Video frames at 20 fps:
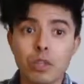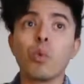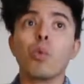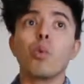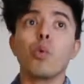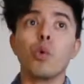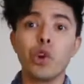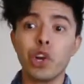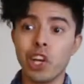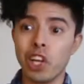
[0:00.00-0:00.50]
a
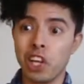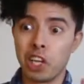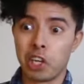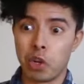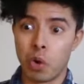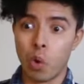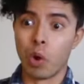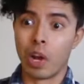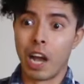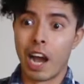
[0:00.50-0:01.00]

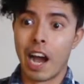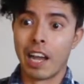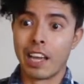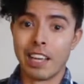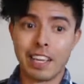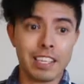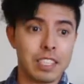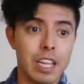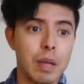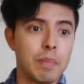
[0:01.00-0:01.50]
really cool
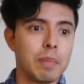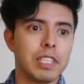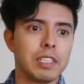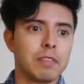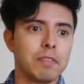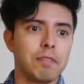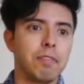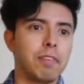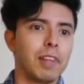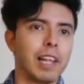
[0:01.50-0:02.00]
guy. His name
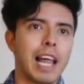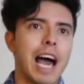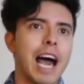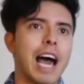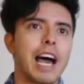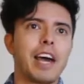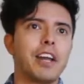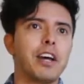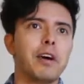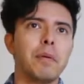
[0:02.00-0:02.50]
is
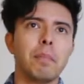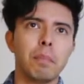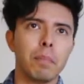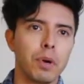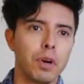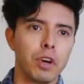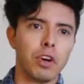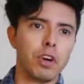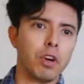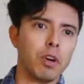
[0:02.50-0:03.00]

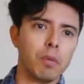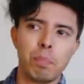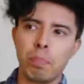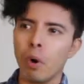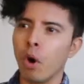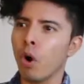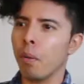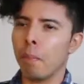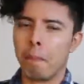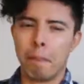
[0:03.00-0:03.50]
Vladimir
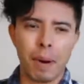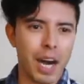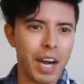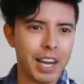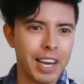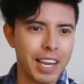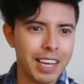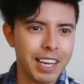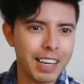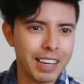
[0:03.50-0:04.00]
P
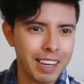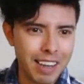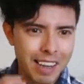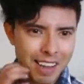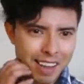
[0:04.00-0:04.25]
Putin.